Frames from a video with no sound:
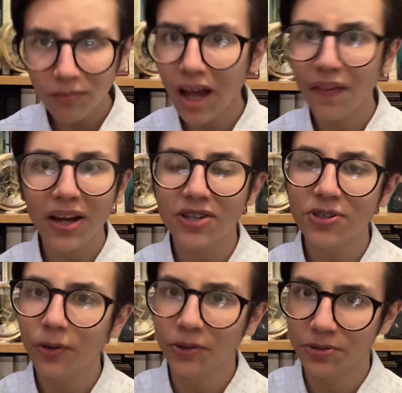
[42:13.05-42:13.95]
and that is
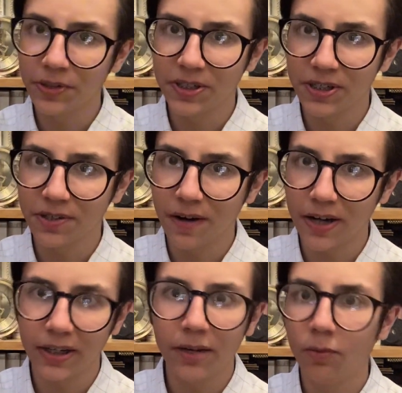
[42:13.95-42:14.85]
not to its
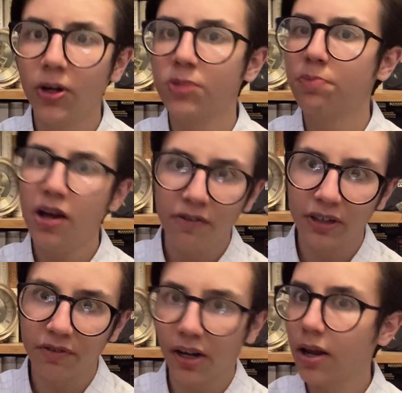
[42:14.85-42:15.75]
discredit. It works perfectly
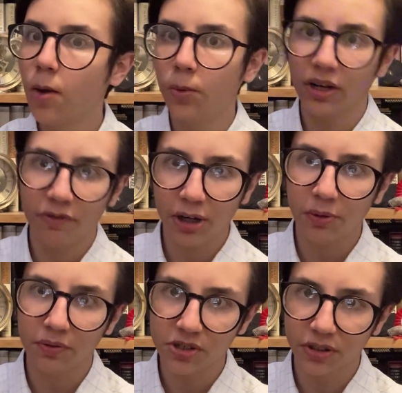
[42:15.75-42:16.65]
fine. We get a very
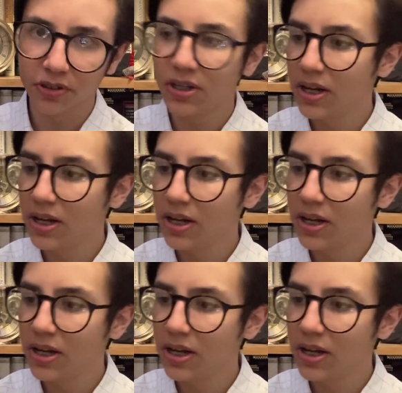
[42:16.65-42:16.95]
quick result.